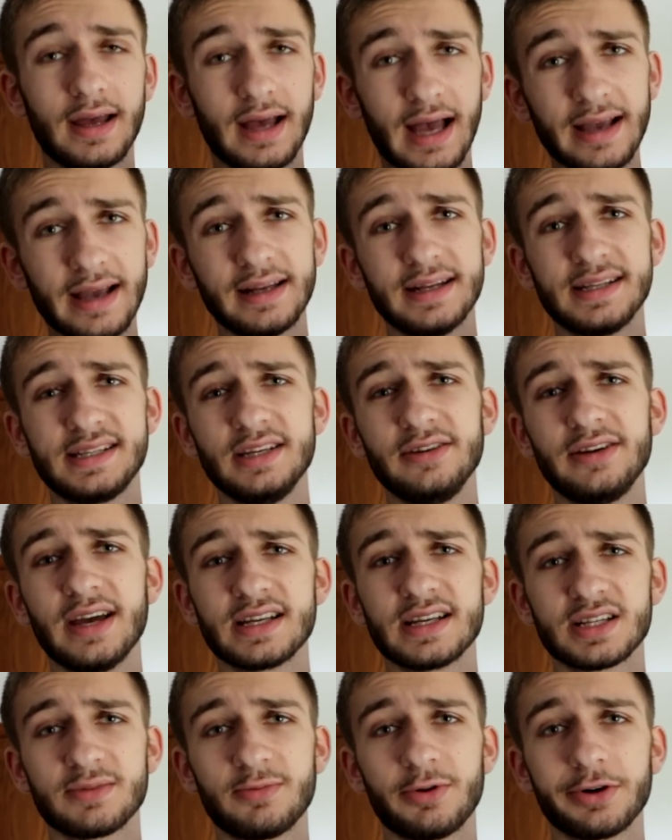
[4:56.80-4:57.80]
I'm gonna see you
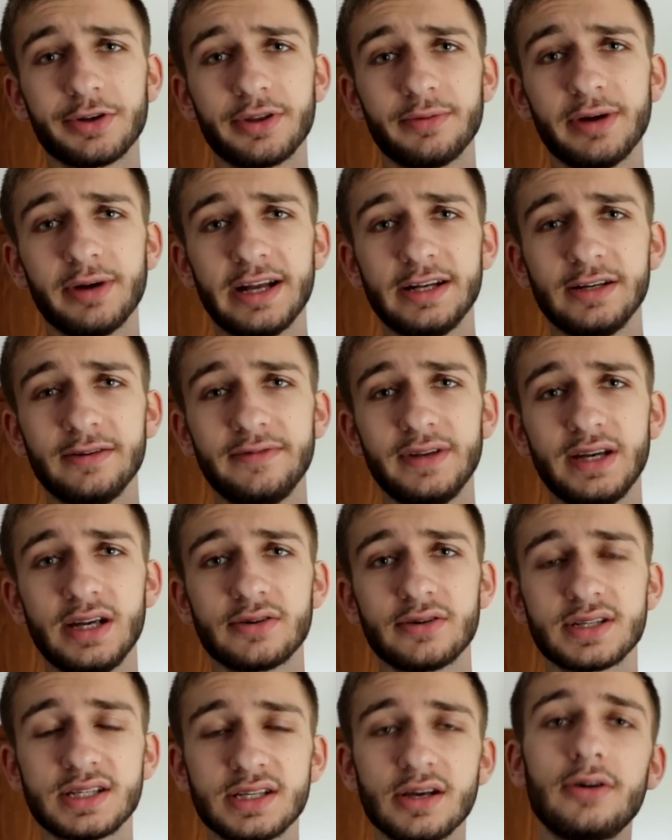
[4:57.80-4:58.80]
guys tomorrow with a brand new
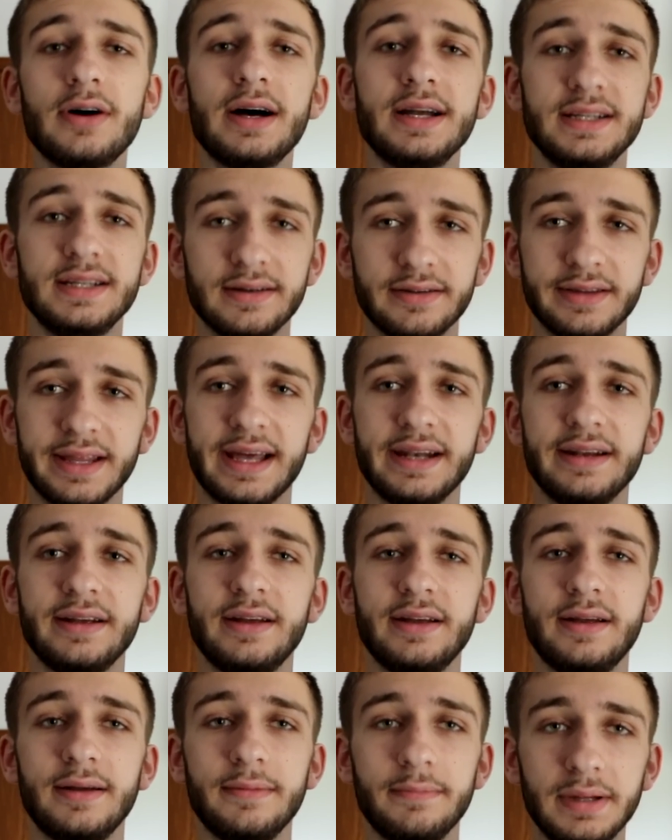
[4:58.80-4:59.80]
video. So until then,
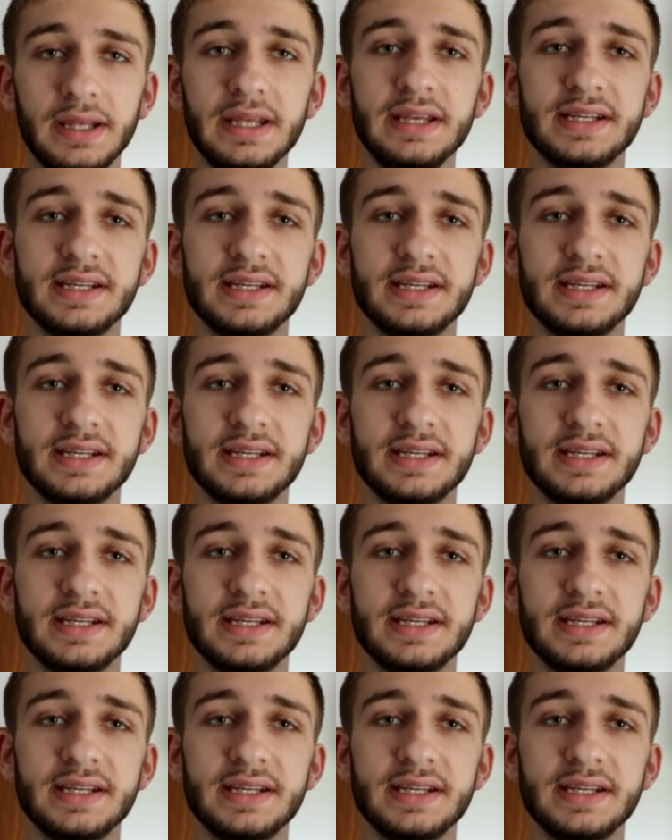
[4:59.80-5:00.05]
Peace.